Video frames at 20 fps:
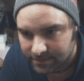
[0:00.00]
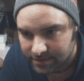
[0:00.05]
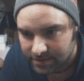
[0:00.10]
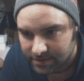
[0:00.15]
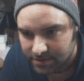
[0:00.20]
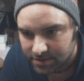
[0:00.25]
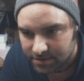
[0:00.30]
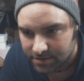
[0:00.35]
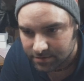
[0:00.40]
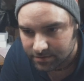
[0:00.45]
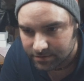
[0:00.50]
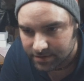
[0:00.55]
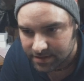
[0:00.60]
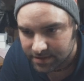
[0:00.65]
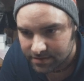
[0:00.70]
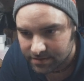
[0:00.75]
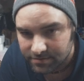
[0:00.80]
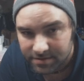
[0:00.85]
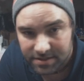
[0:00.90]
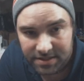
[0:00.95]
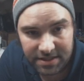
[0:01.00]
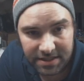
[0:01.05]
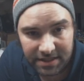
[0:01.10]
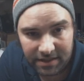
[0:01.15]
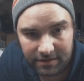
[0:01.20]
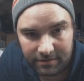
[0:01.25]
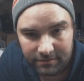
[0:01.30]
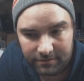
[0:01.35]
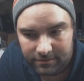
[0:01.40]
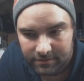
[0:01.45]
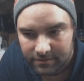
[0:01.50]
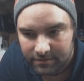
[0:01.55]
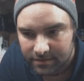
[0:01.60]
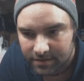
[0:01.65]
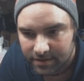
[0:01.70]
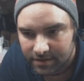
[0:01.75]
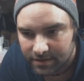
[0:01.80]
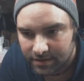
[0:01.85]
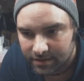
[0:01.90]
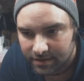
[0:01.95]
Sure you want to redeem?
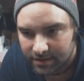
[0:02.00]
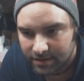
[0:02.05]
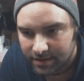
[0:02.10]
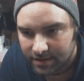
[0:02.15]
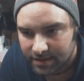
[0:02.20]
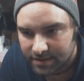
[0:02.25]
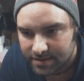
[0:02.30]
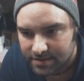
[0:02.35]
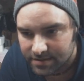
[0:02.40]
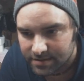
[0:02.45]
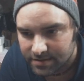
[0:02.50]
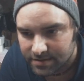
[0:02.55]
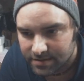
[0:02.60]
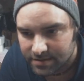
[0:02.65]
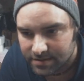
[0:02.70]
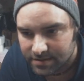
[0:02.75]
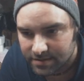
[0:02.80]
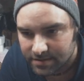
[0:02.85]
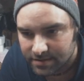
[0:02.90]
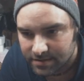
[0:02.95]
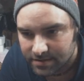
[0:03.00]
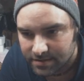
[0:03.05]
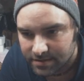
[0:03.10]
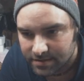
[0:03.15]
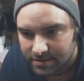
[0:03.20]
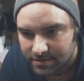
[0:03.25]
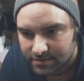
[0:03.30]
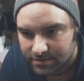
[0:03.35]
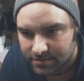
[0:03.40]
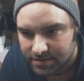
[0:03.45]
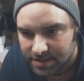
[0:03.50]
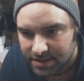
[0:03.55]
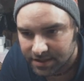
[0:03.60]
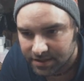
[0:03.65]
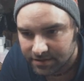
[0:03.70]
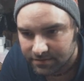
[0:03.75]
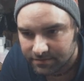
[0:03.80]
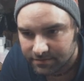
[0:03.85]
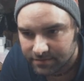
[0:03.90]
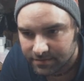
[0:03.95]
Yes.
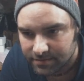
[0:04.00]
Redeem.